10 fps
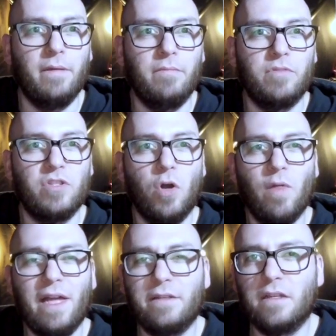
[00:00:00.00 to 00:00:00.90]
So
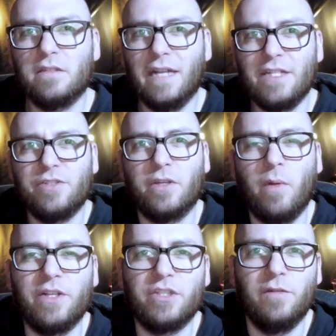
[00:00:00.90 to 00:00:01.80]
that doesn't answer the
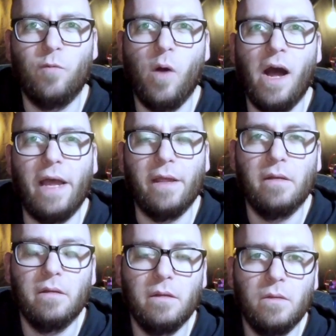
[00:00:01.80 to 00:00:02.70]
question of why.
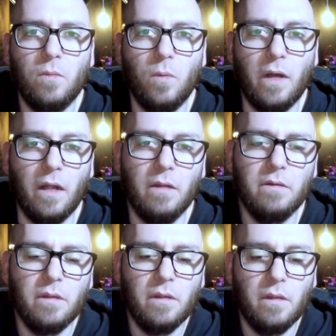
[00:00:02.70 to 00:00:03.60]
Well,
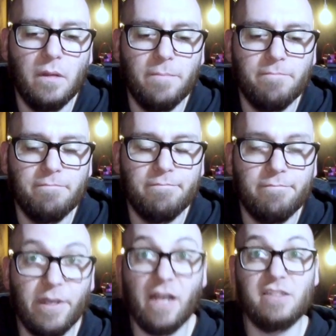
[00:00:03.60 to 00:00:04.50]

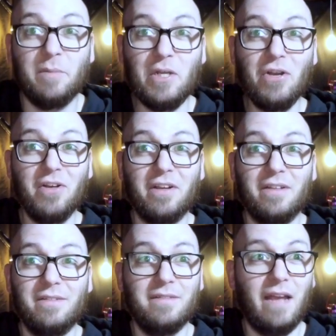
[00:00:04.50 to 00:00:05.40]
because I'm a nerd,
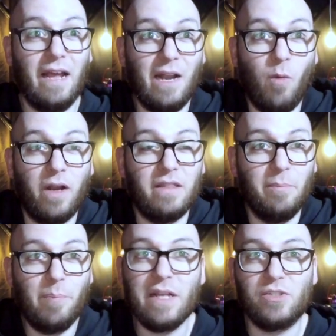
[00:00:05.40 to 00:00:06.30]
and I wanted the
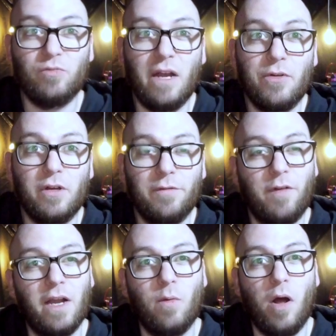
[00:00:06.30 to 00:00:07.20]
best router and
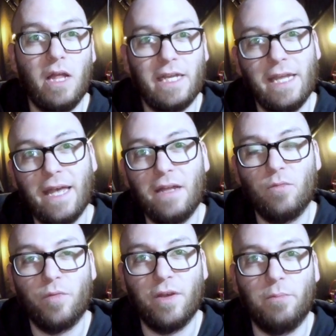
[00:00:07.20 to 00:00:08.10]
firewall I could get
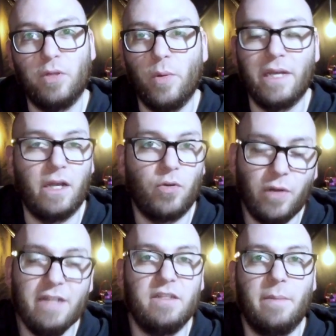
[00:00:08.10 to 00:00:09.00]
without blowing a
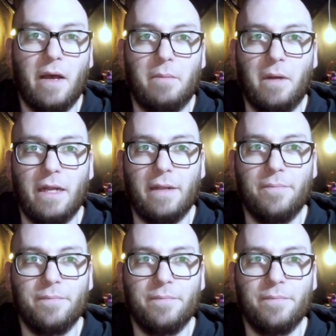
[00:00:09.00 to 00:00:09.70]
crazy amount of money.